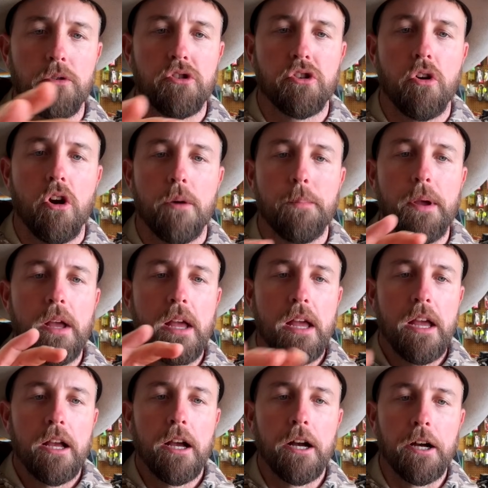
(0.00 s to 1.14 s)
sharp.
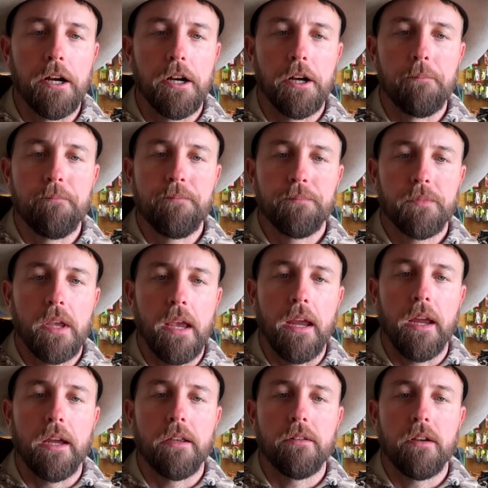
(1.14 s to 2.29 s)

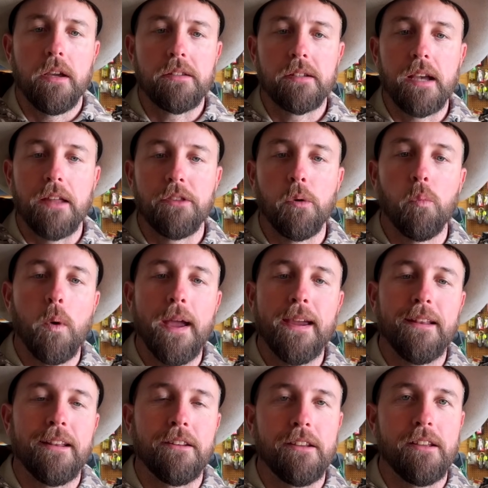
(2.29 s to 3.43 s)
And it's got the
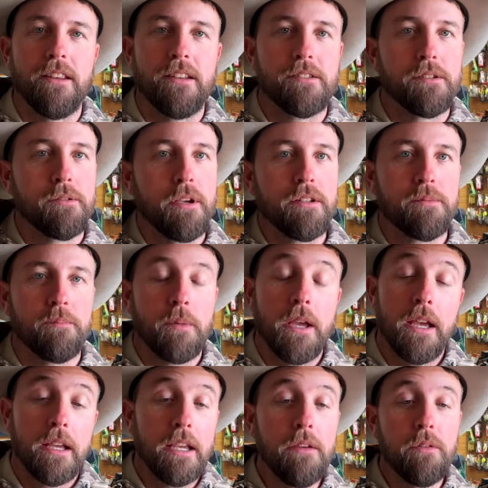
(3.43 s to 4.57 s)
weight in it, and it's
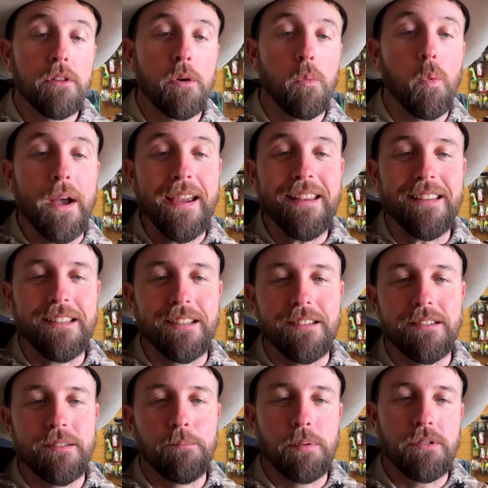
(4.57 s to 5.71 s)
even the weight
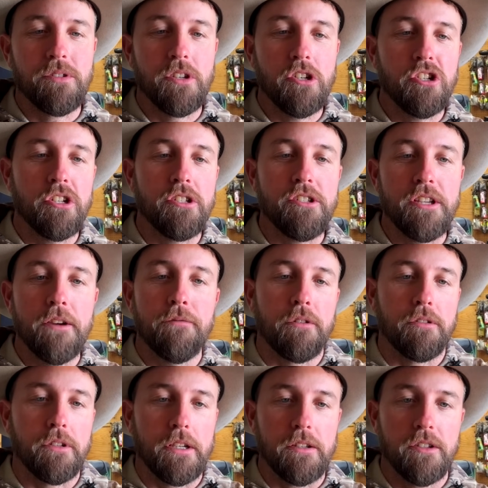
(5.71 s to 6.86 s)
is positioned
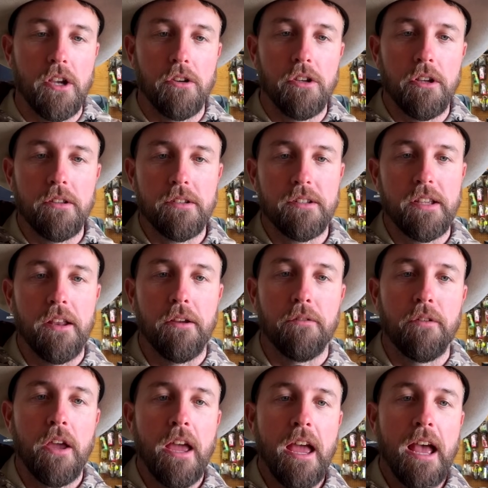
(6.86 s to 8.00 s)
differently. So instead of
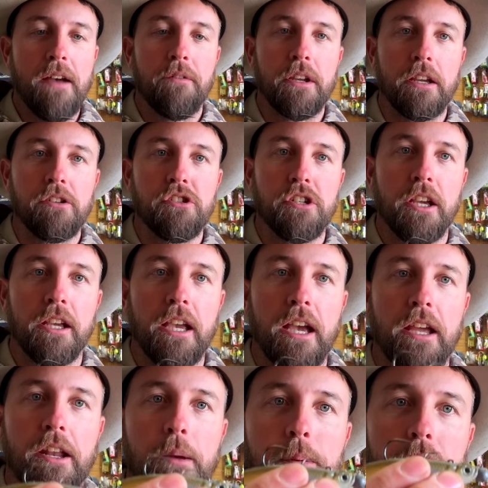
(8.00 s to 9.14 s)
having a jig
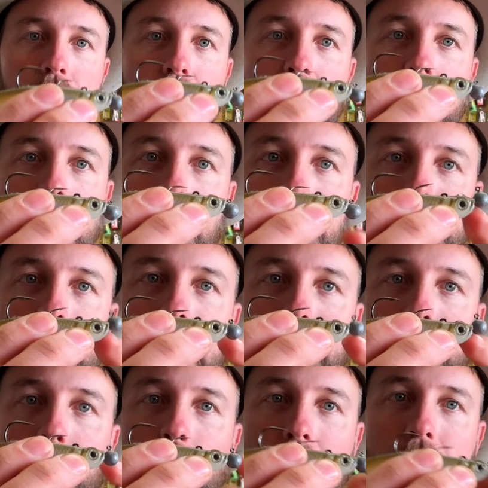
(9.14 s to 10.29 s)
head up here where you have
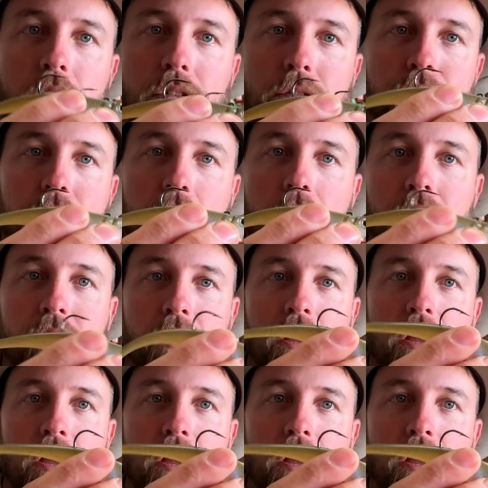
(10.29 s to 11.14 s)
your weight on the front,